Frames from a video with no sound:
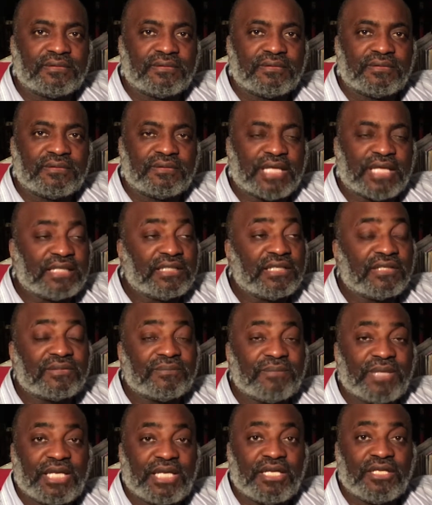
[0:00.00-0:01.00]
That doesn't
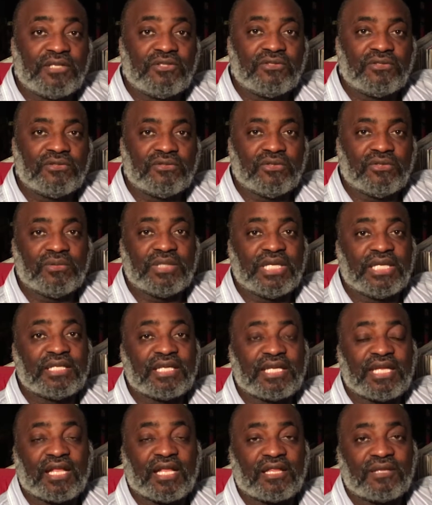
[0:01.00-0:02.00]
mean you need to
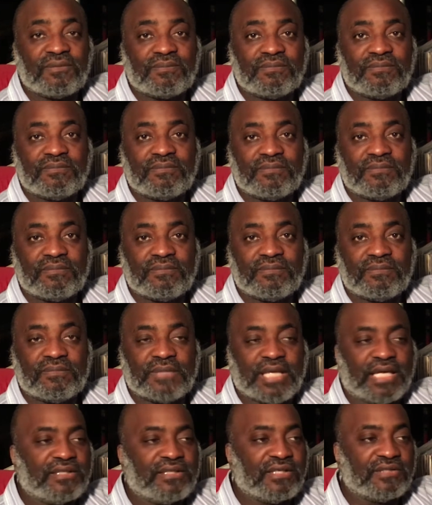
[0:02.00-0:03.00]
kill him.
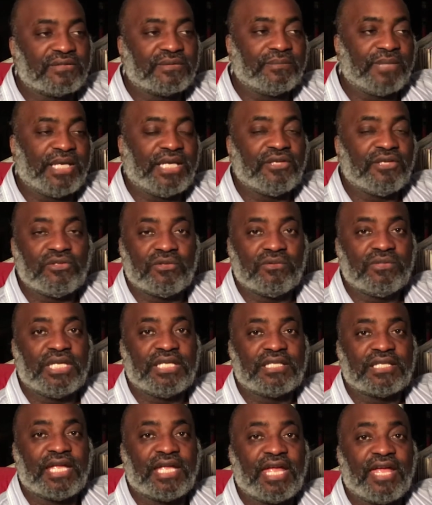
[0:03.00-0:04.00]
That doesn't mean you need
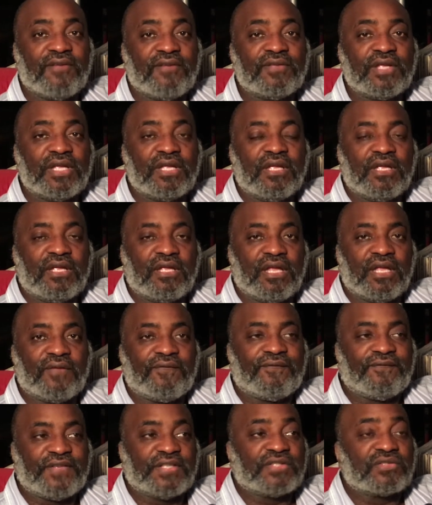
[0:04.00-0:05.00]
to have a
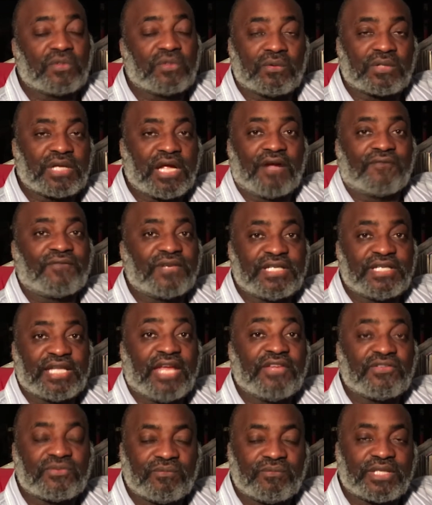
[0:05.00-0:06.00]
physical
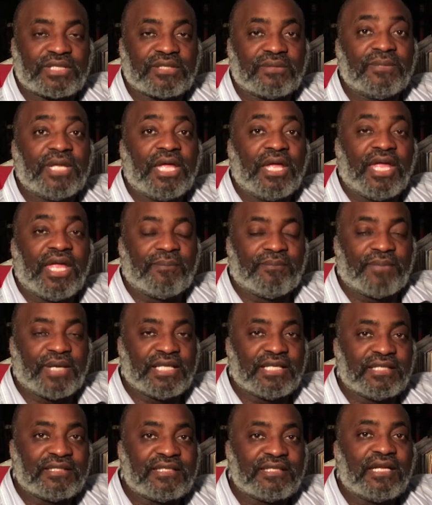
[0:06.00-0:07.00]
confrontation with him. But
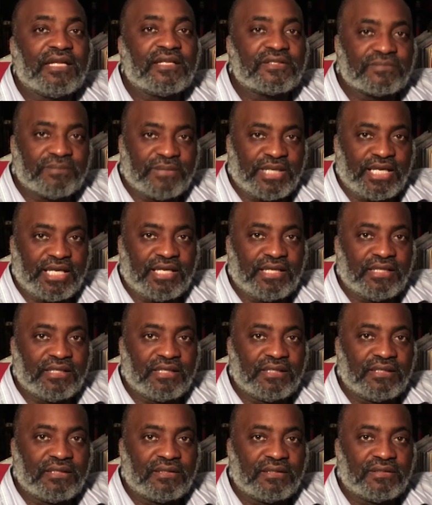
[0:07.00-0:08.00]
it does mean
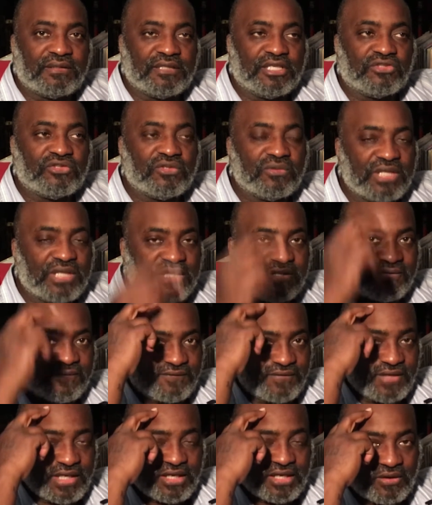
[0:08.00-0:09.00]
that you need to
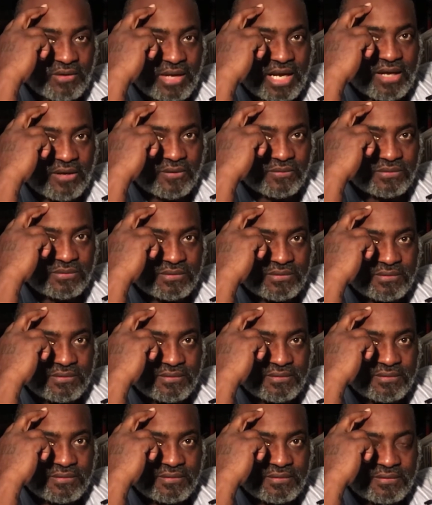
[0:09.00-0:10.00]
figure out
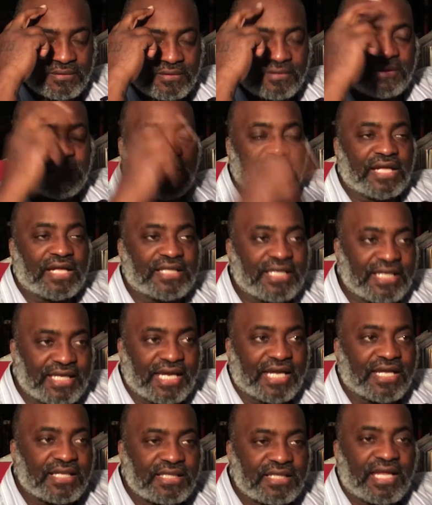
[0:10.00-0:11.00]
how to
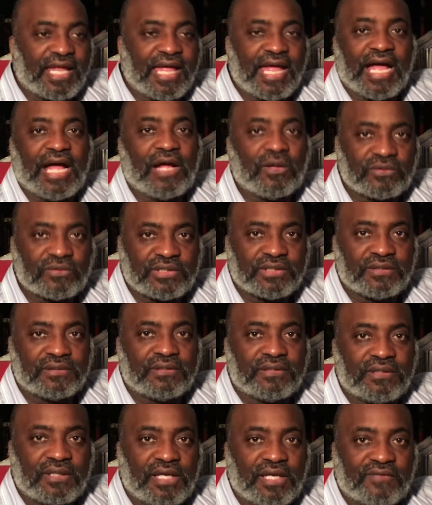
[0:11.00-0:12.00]
get out
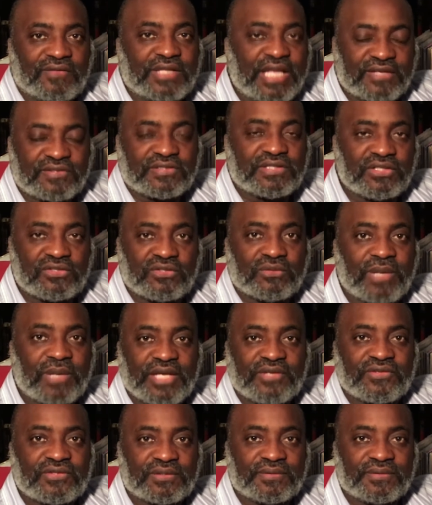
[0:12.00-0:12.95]
of that situation.